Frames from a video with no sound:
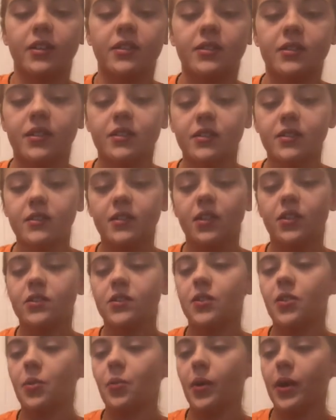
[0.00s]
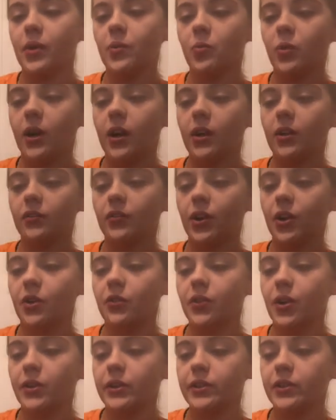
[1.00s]
This is also the Wet n Wild Photo
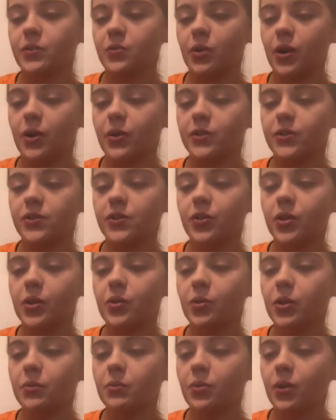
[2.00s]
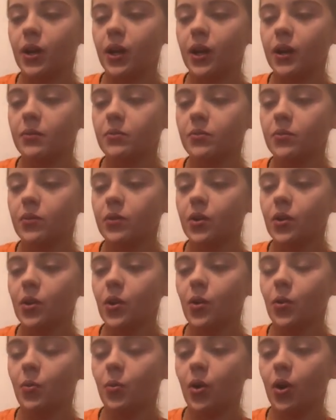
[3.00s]
Focus Rose 3-in-1 Prime
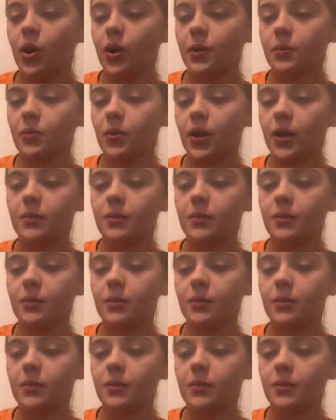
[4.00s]
Water Prep